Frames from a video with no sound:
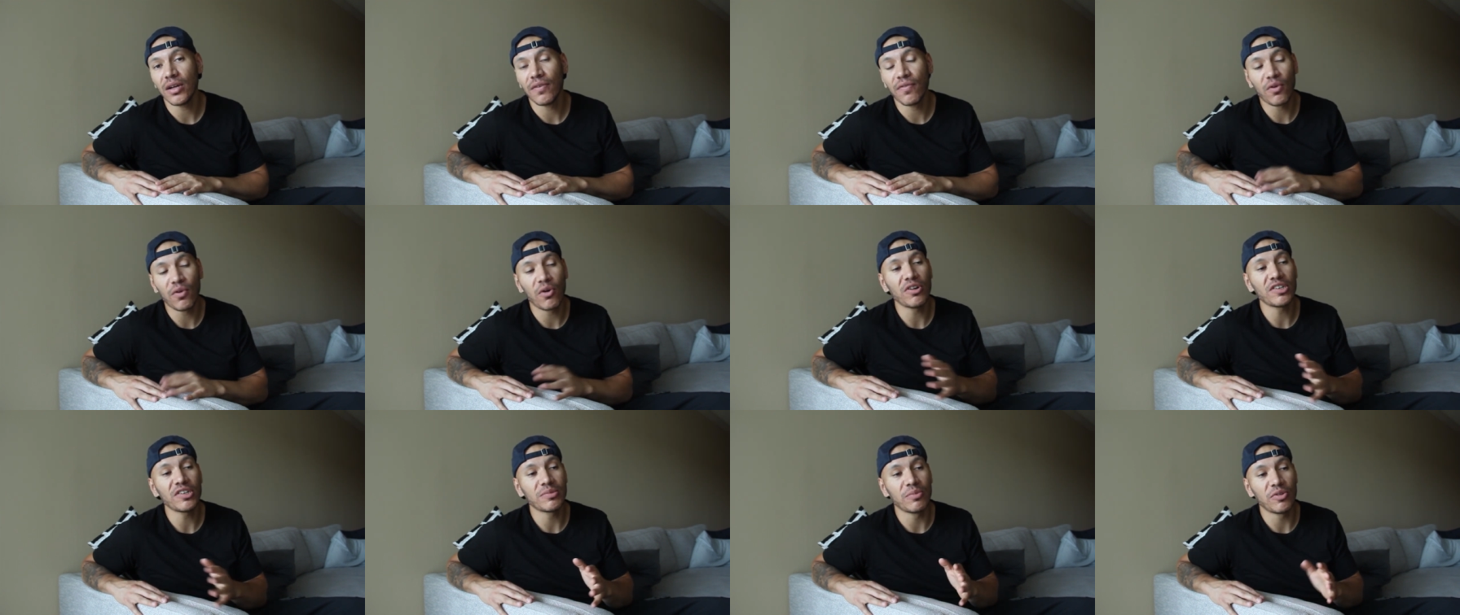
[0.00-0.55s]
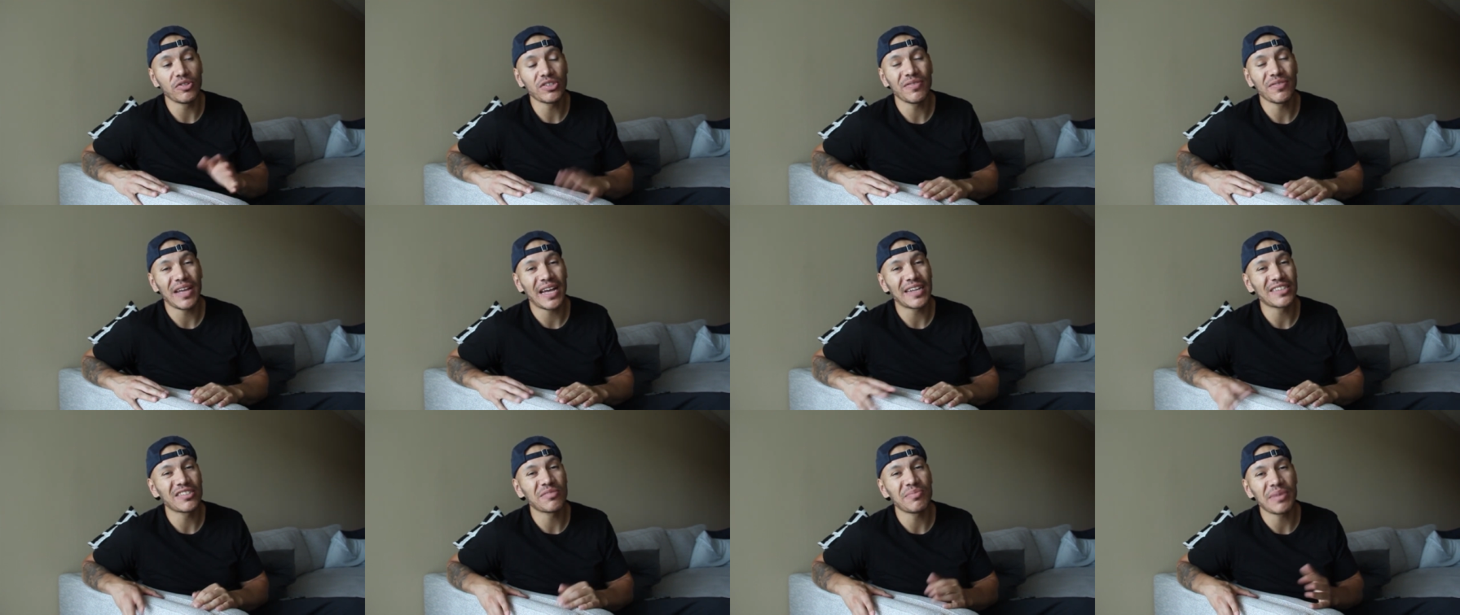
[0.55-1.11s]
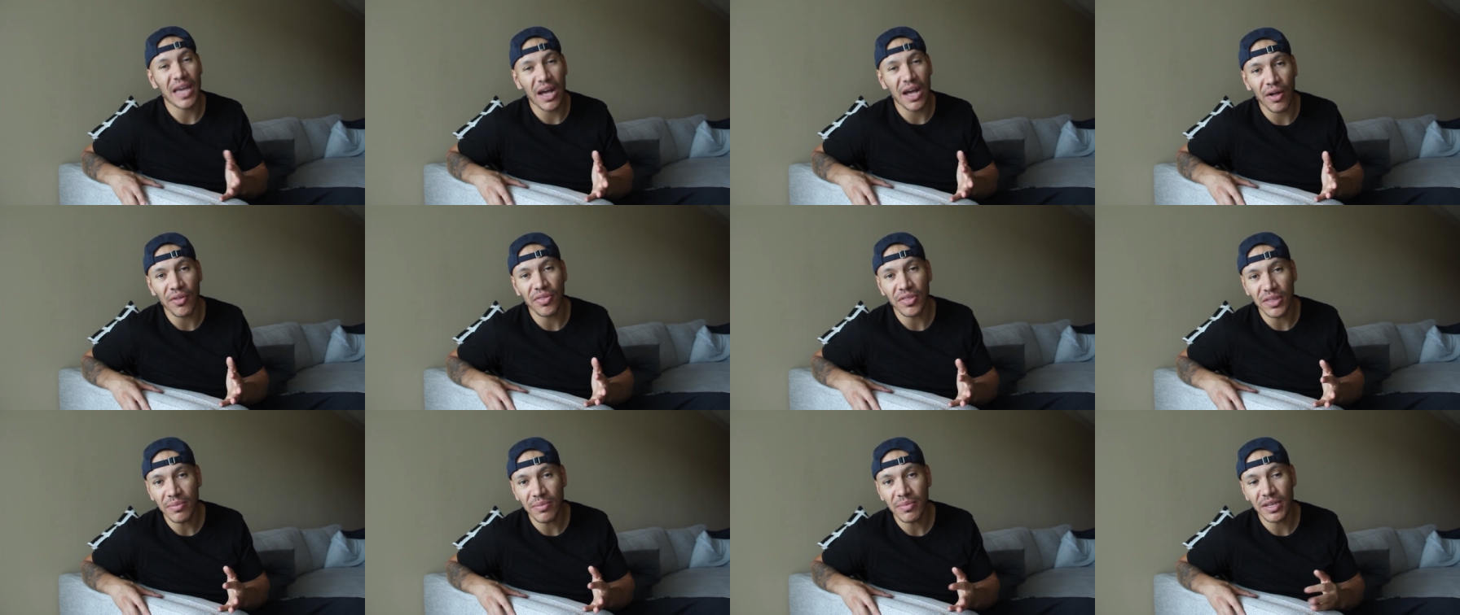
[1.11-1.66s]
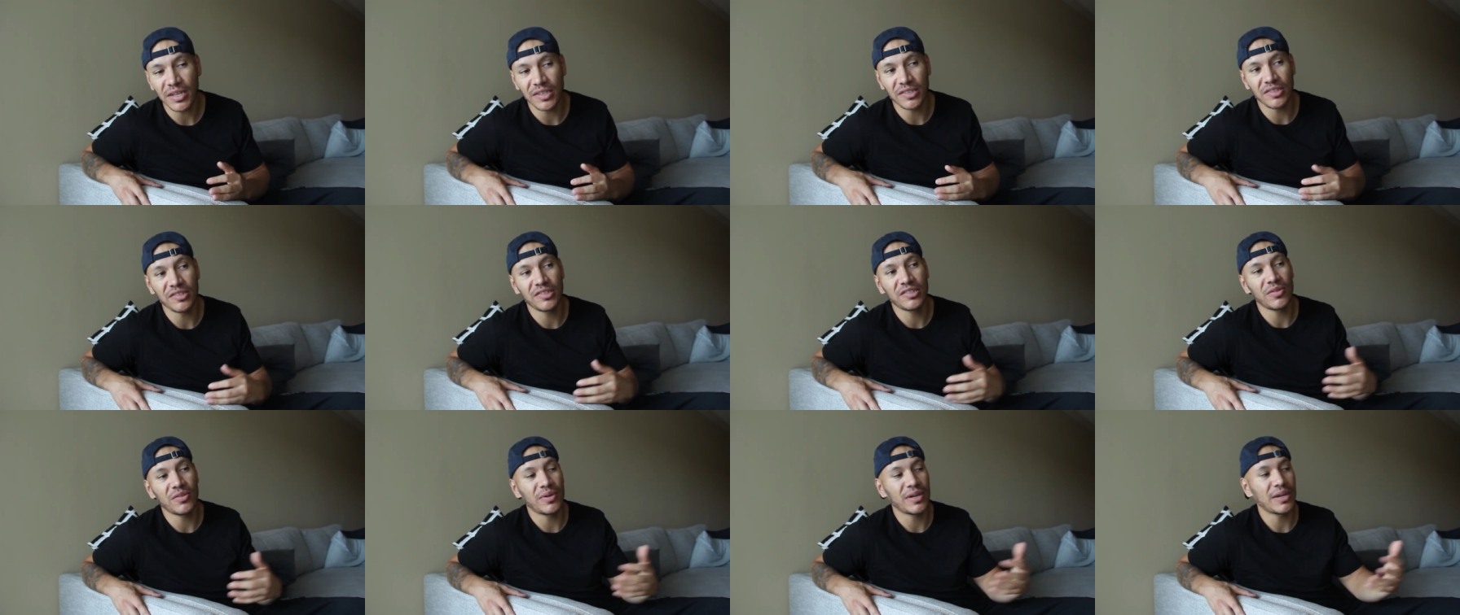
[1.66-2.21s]
Of course, most of it has to be healthy because you
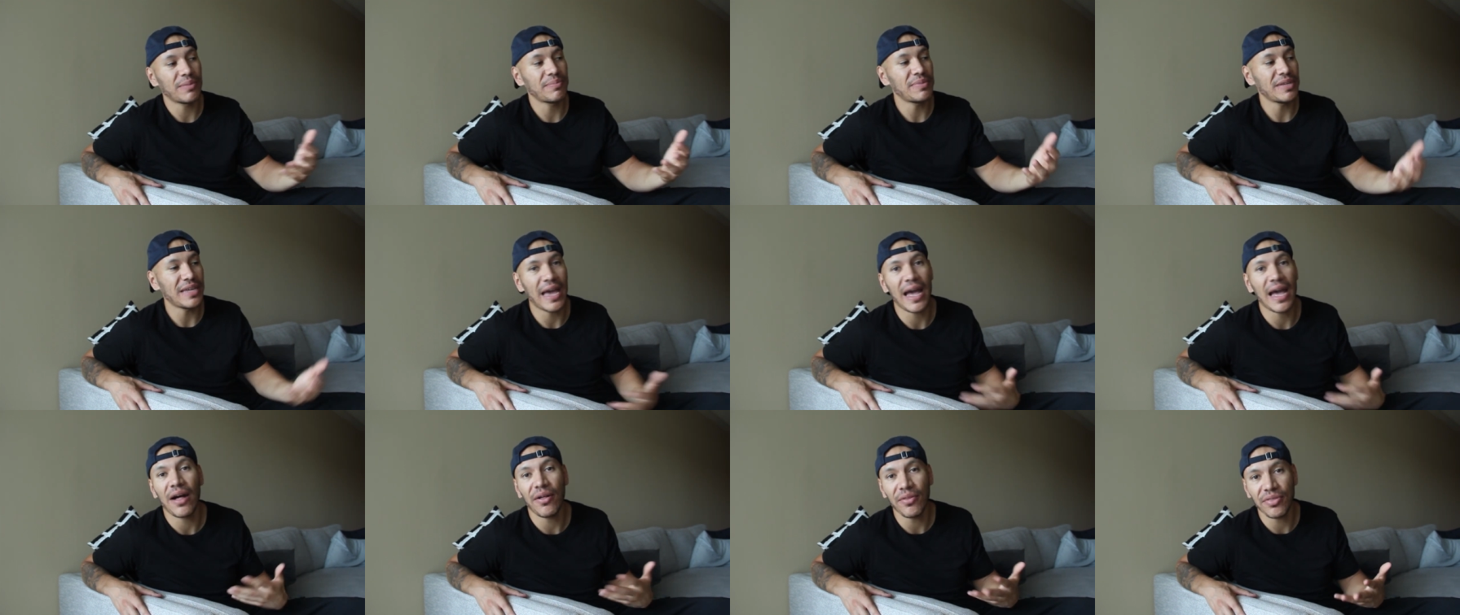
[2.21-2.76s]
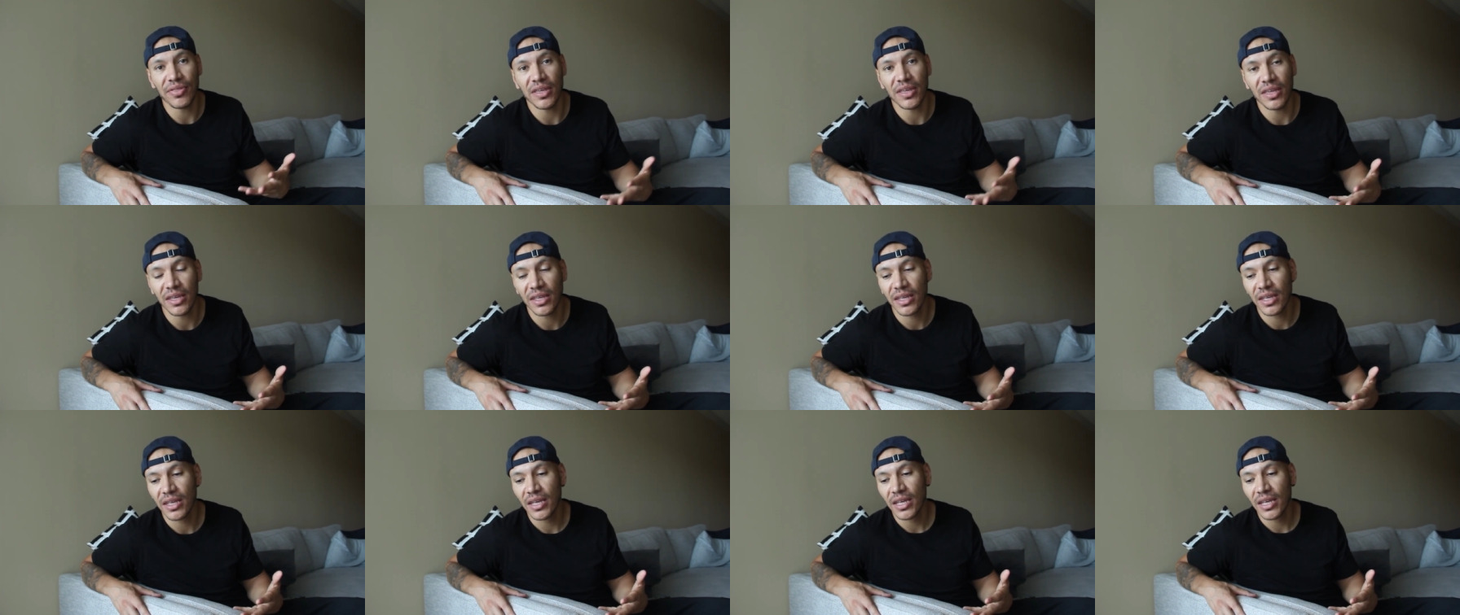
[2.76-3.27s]
still want to be healthy,